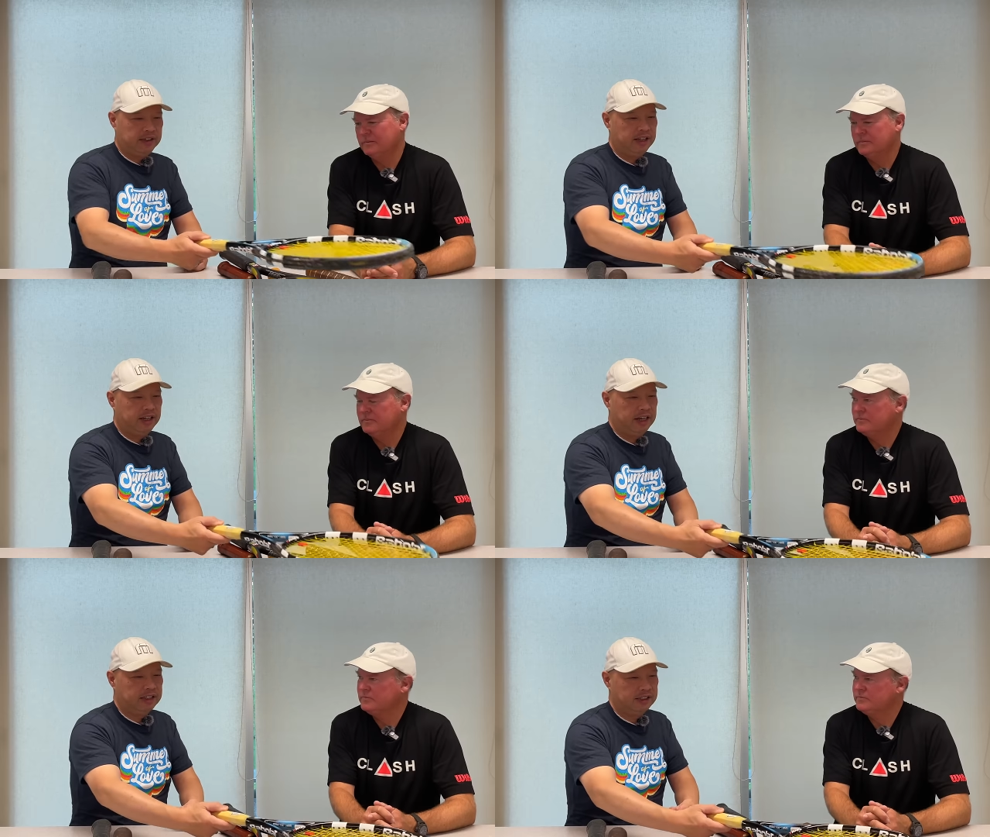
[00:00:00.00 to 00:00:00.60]

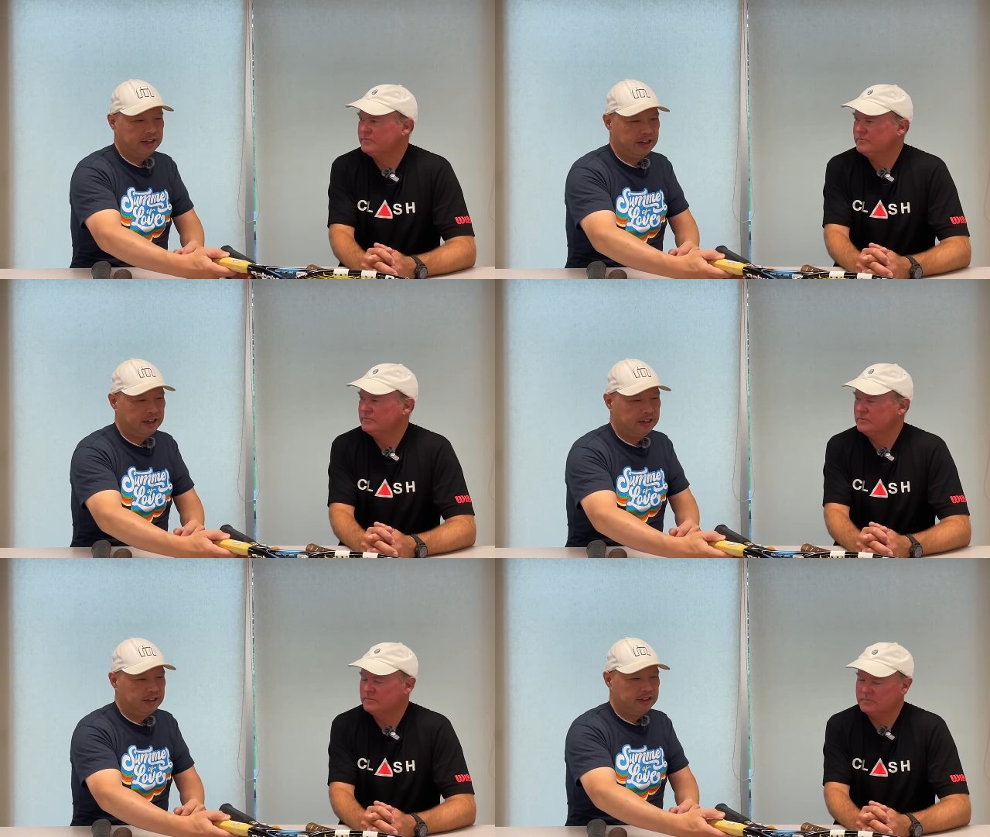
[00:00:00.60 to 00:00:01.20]
Speaker 1: that uh,
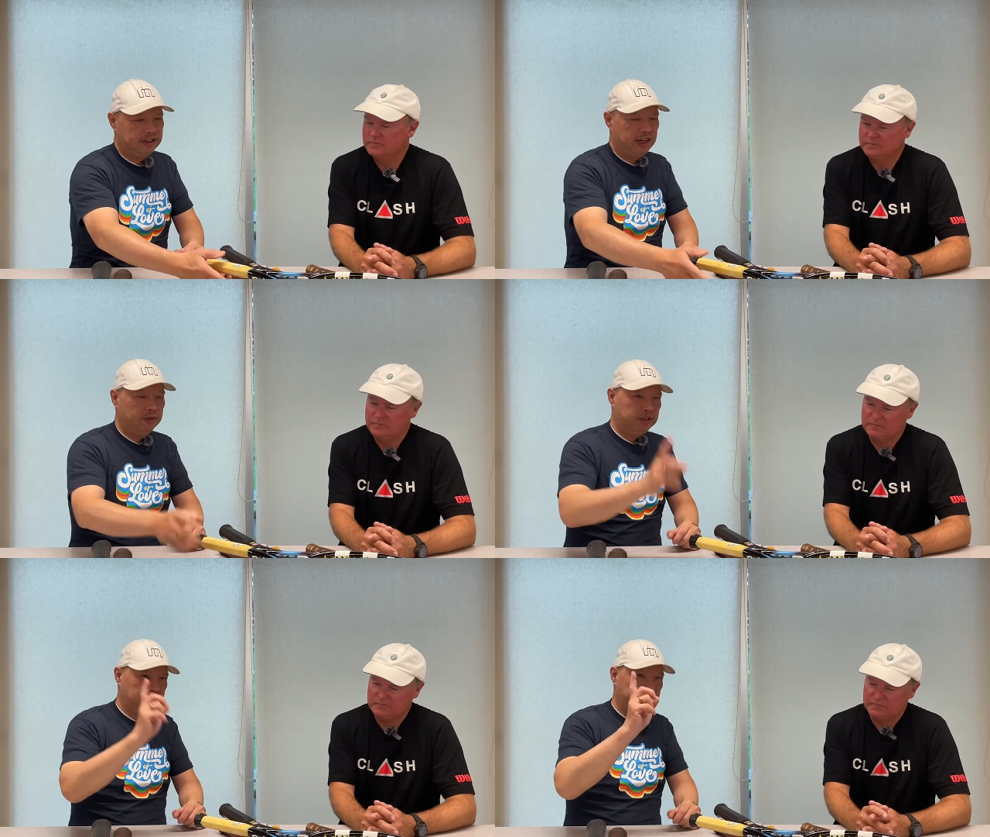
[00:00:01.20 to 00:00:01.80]
that
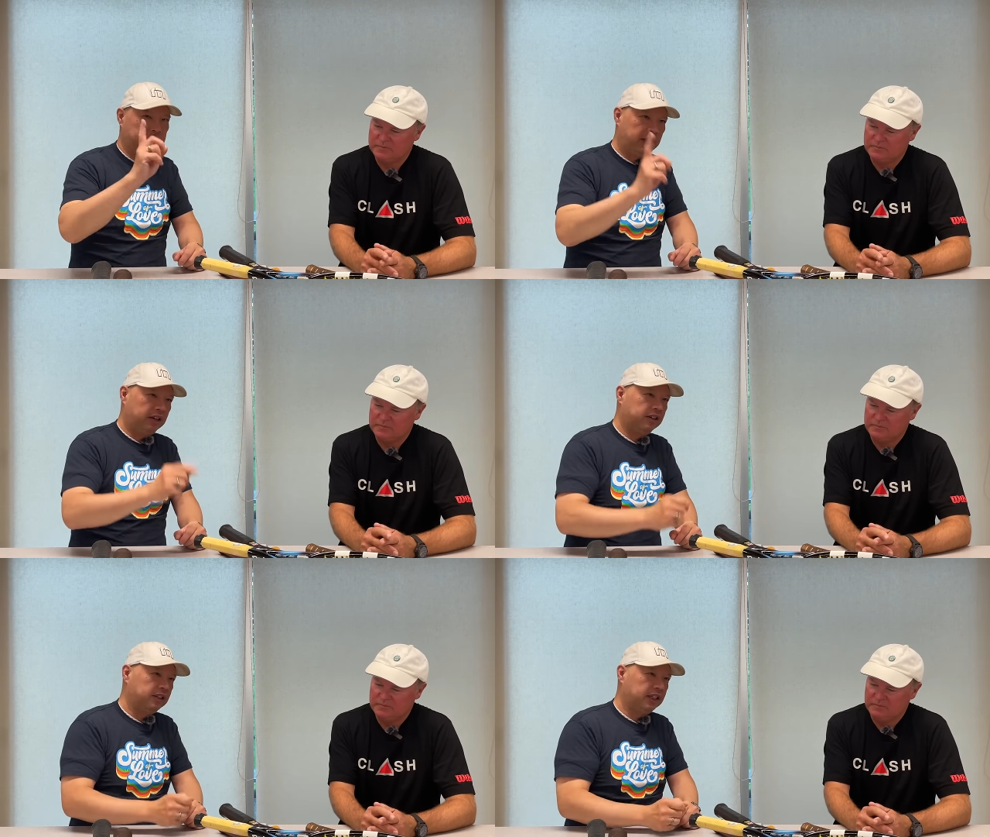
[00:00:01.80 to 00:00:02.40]
was up
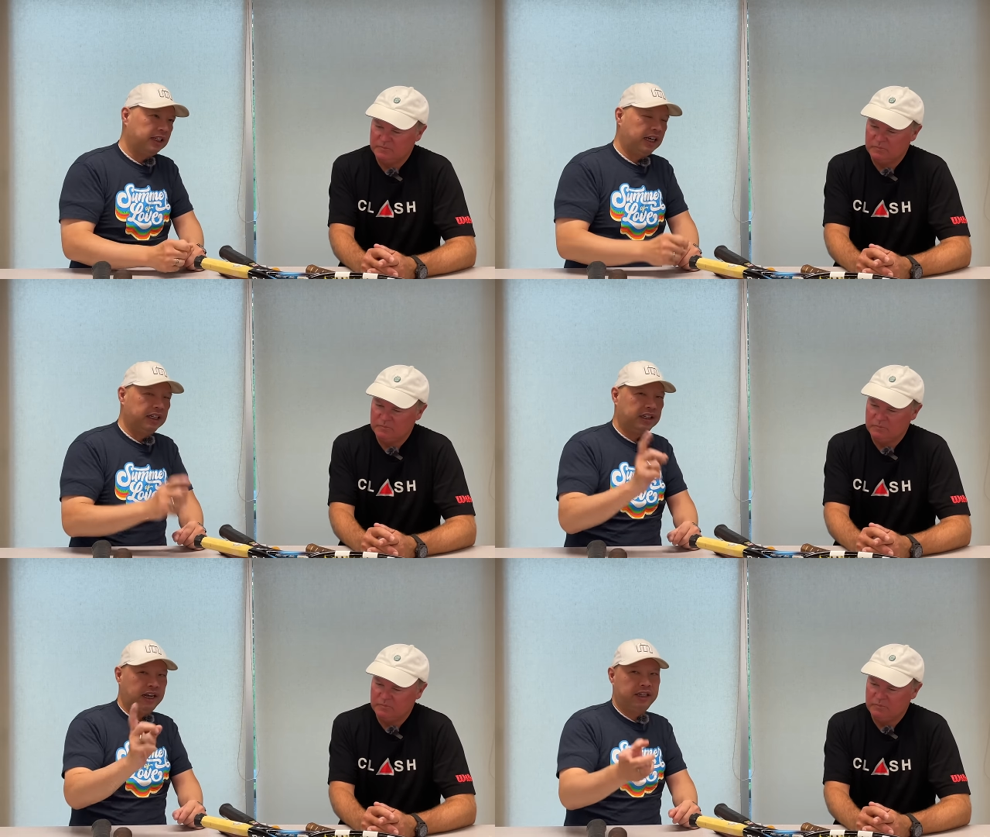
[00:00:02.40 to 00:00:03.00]
there, and
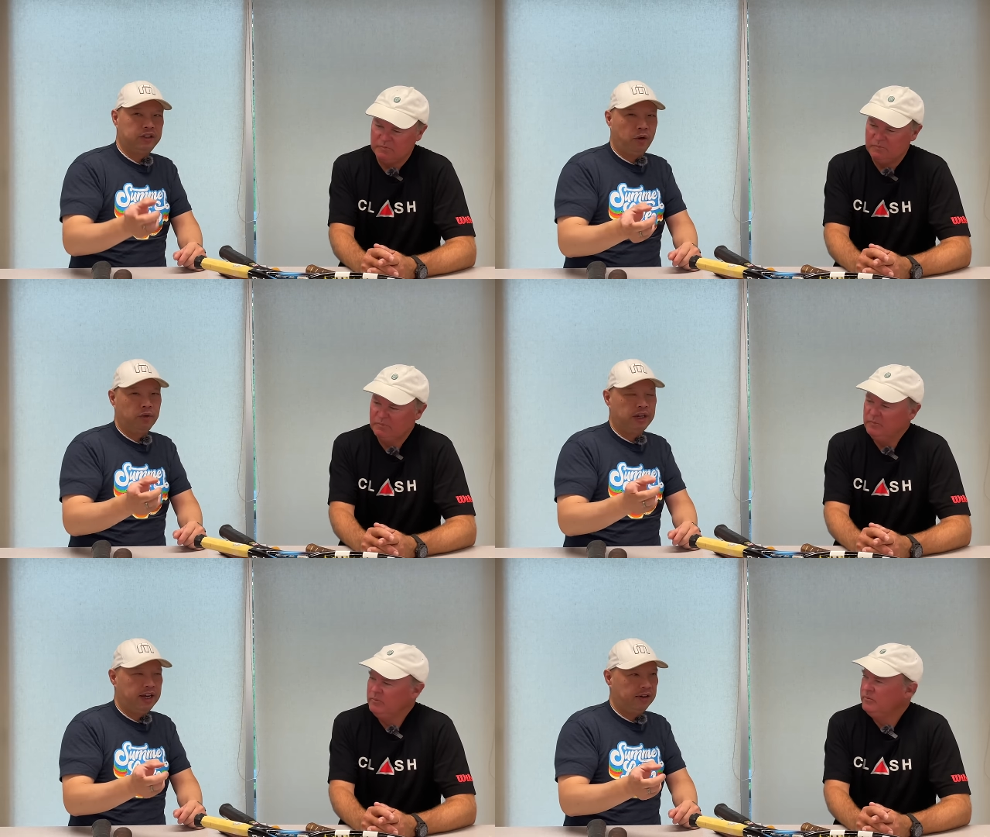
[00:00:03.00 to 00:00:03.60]
I I
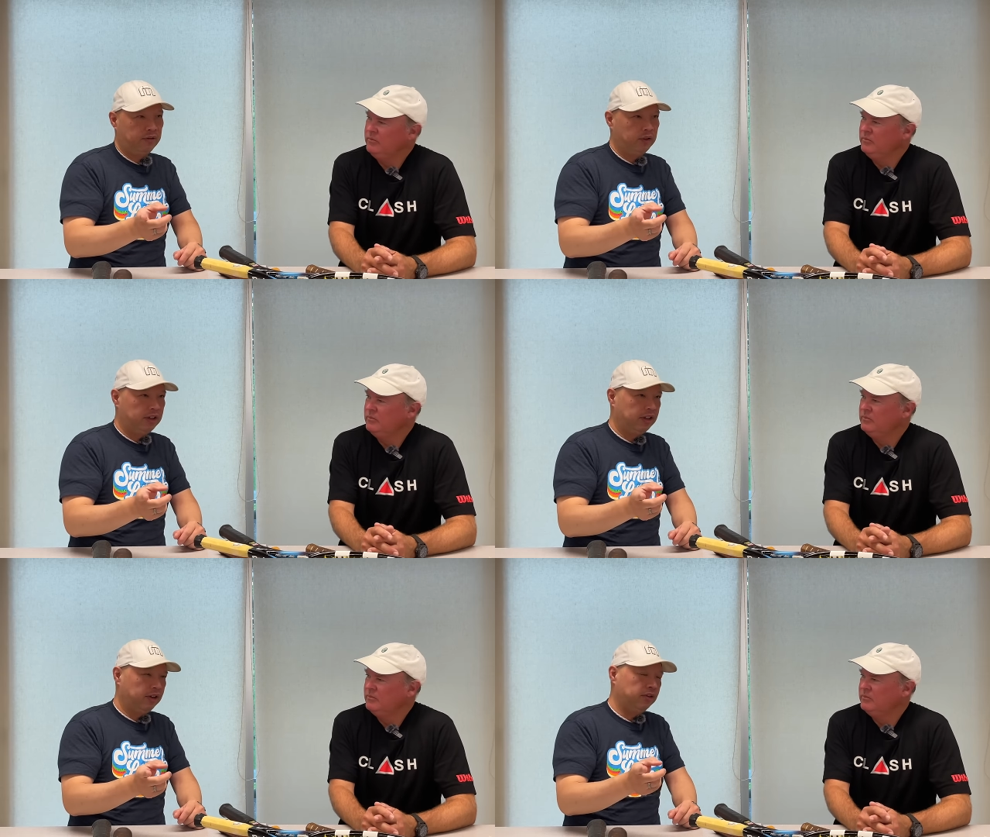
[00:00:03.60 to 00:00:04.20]
don't have
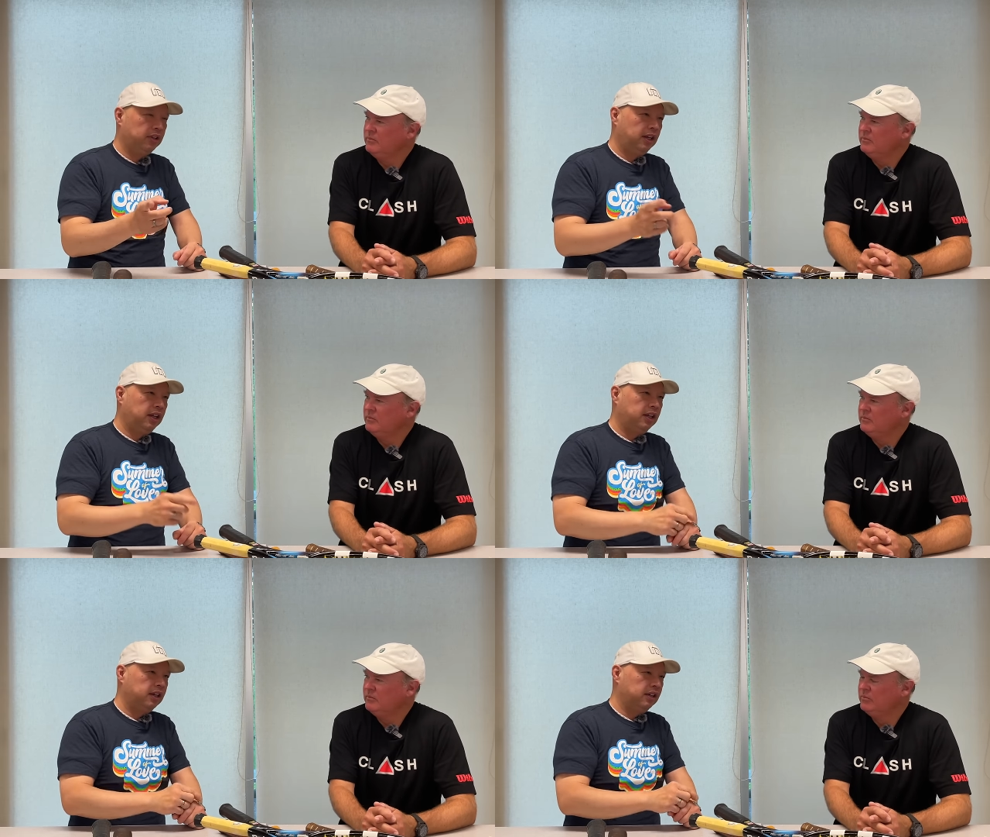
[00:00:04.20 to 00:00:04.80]
one though.
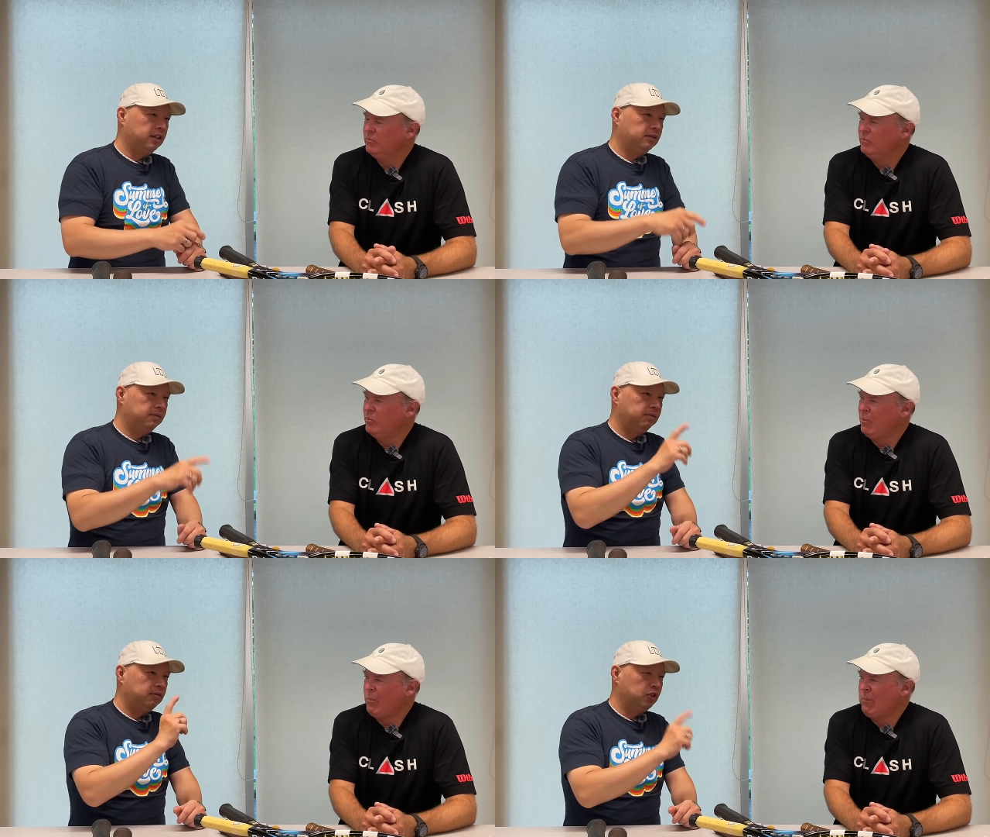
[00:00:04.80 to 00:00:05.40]
Um,
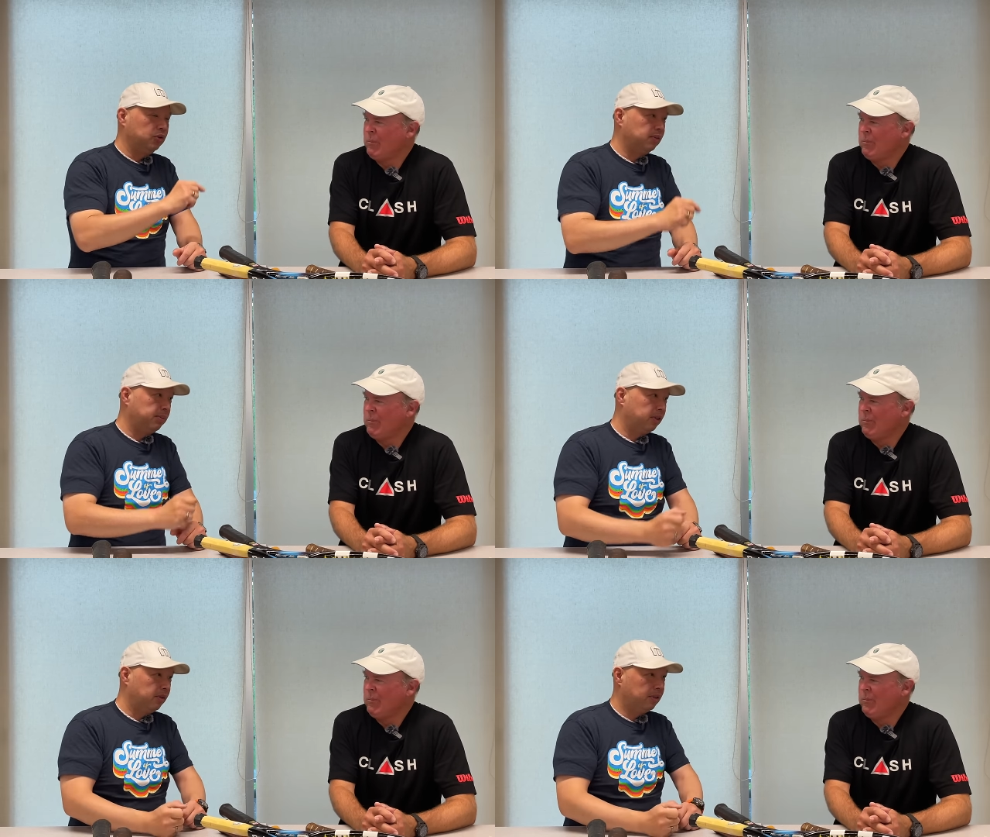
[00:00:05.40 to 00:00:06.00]
do you
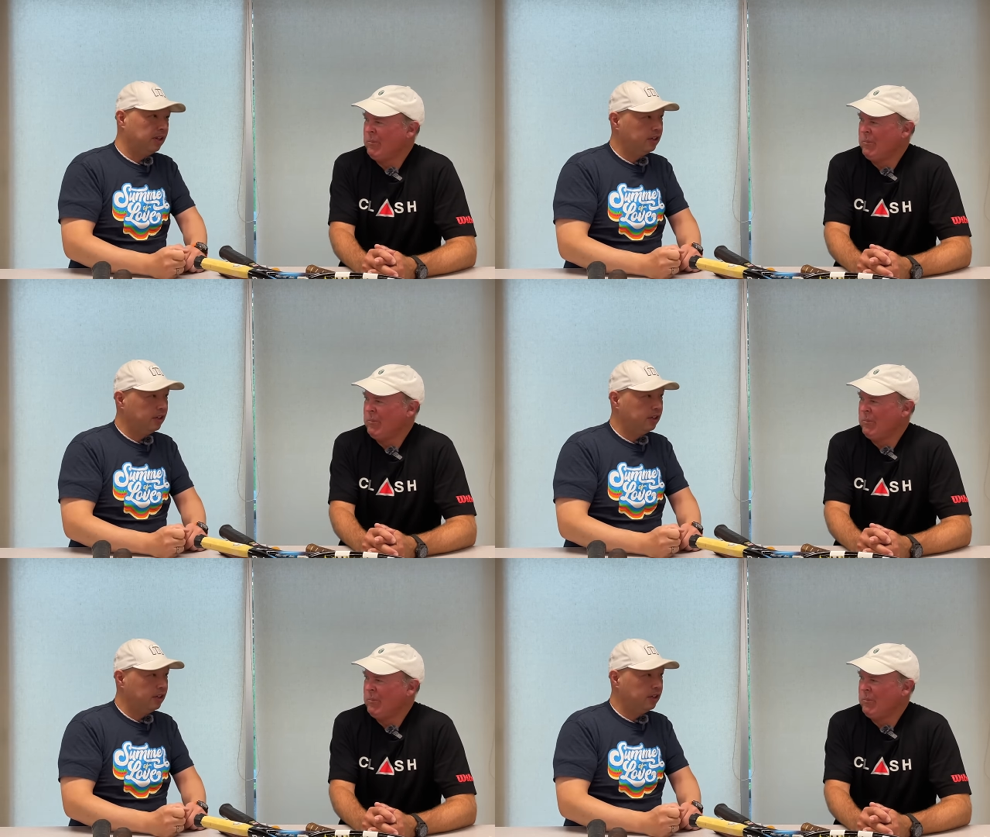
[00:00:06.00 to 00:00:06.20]
remember the?